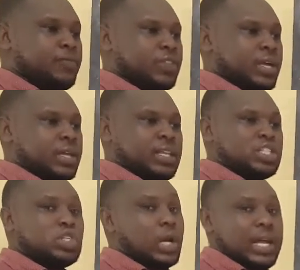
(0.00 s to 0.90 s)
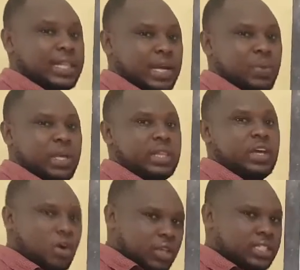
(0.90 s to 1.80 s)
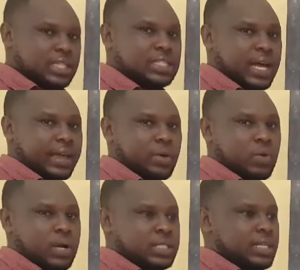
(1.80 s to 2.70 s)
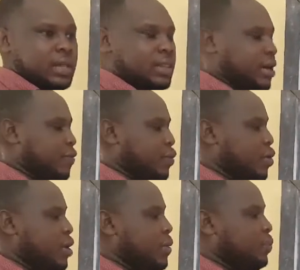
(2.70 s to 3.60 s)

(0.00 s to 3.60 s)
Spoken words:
there is no length and width, all the sides are equal, and therefore